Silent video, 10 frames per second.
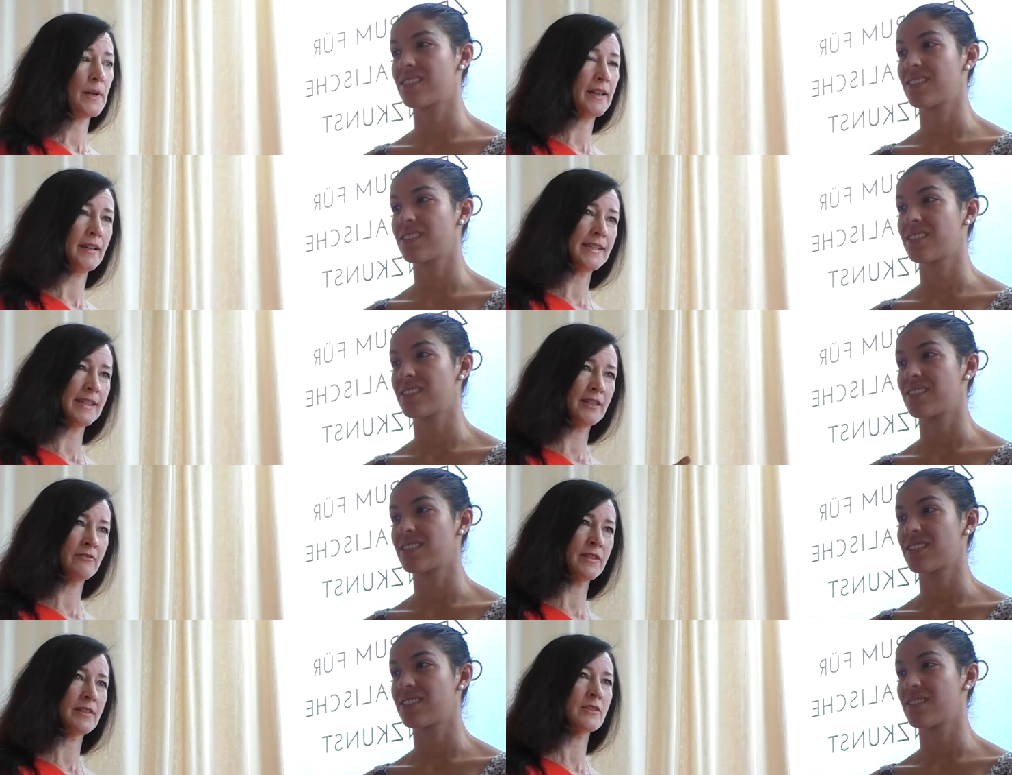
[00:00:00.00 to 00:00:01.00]
Speaker 1: my
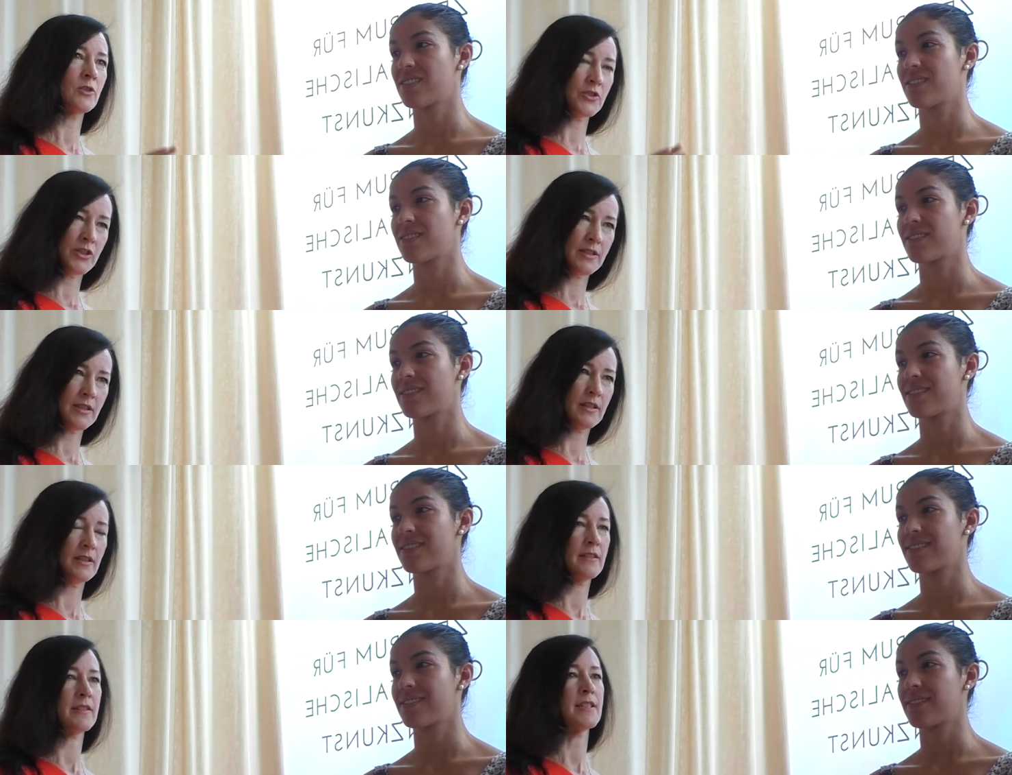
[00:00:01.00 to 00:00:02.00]
idea is not just the
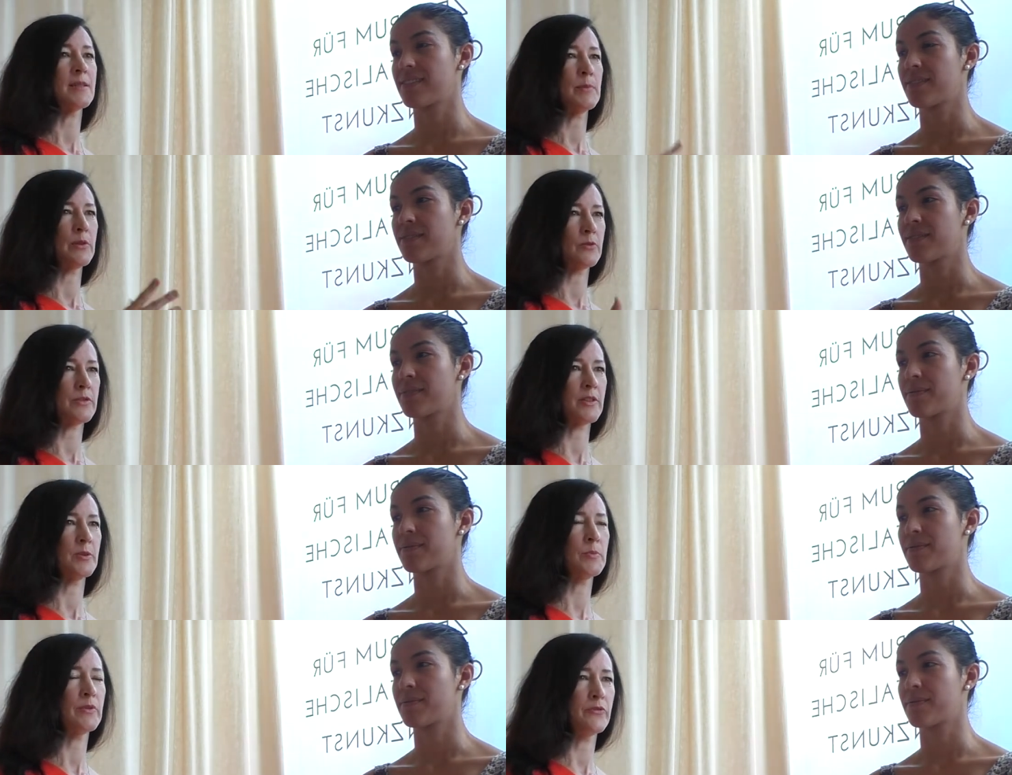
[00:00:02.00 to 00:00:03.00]
classes but
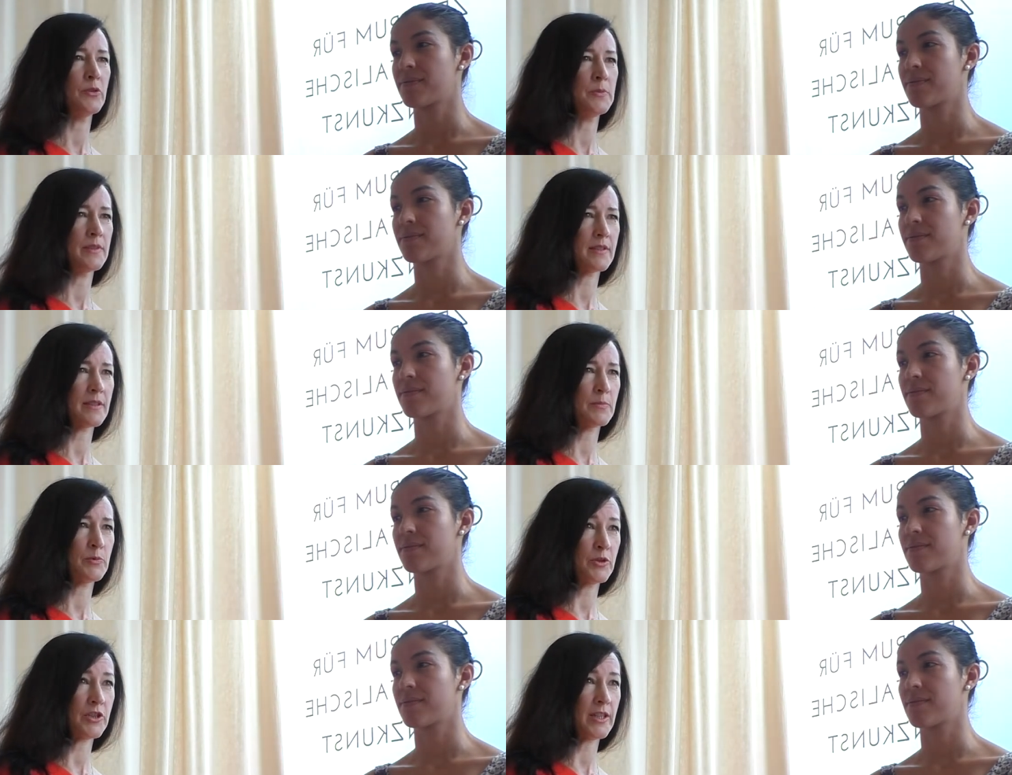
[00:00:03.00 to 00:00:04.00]
also performance
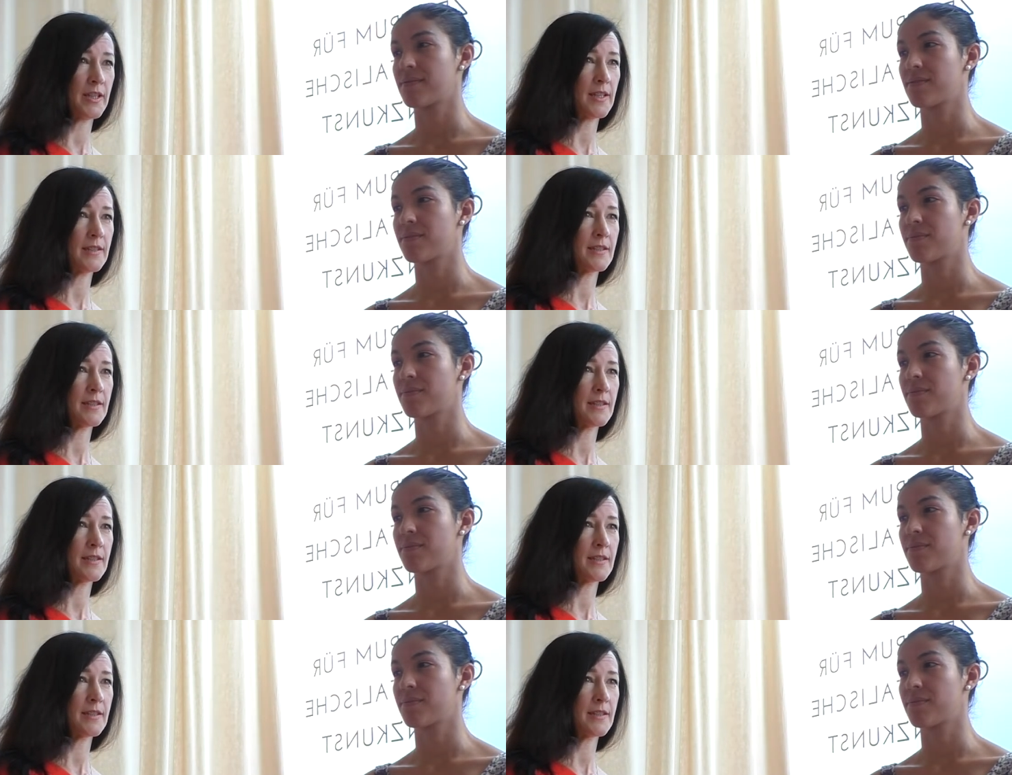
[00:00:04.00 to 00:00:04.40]
projects,